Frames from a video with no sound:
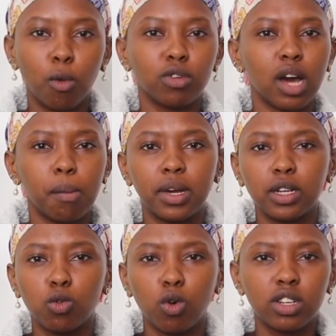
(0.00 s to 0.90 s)
what
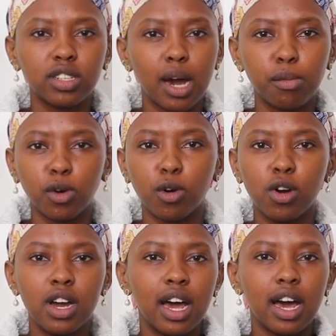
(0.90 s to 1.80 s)
happened uko
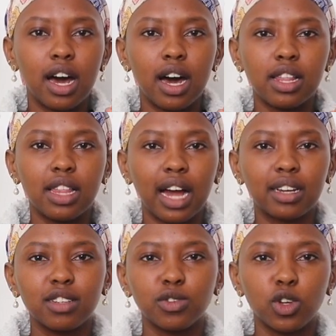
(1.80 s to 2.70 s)
kitambo, the
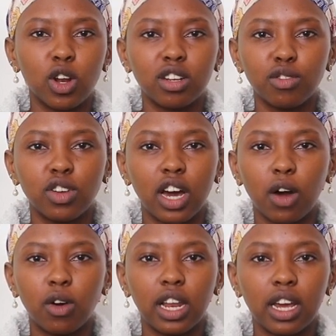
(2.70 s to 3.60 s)
actors when you're not after
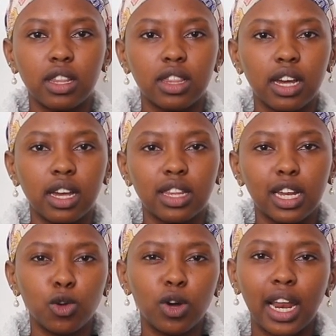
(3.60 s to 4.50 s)
ango, like the
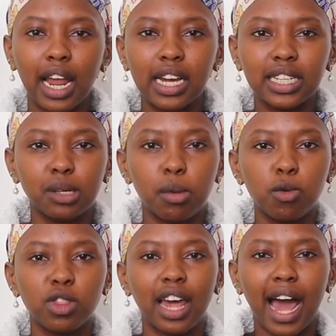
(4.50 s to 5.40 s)
lookalikes ama
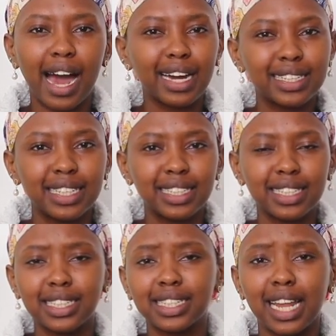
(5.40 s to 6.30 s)
with their accents.
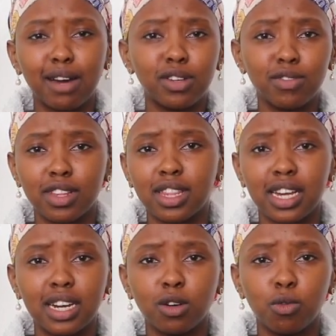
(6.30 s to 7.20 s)
I just loved
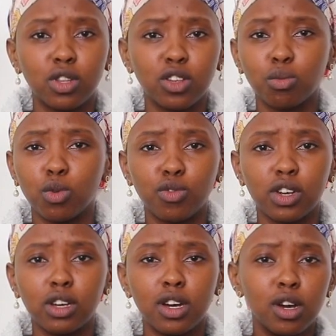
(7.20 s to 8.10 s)
everything with this
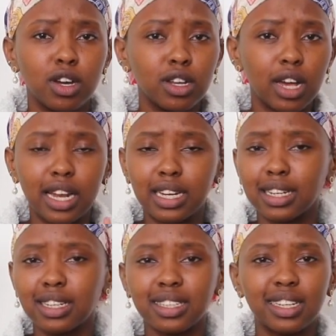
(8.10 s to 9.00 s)
movie, and
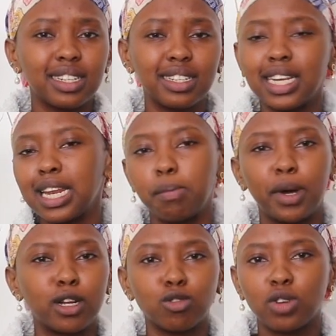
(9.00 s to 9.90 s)

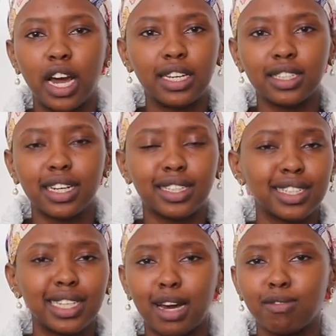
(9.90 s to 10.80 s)
nilipa na tu guys, I
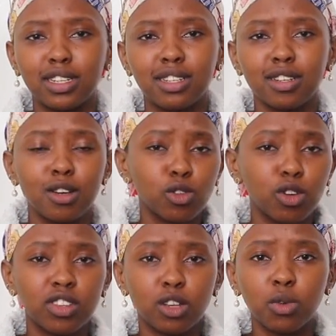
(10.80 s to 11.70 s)
just loved it. So
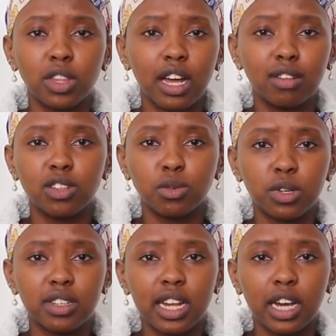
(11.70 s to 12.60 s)
it starts with Elvis
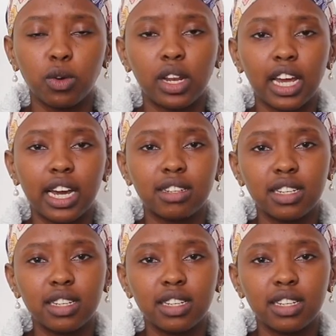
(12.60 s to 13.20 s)
Presley akiwa like a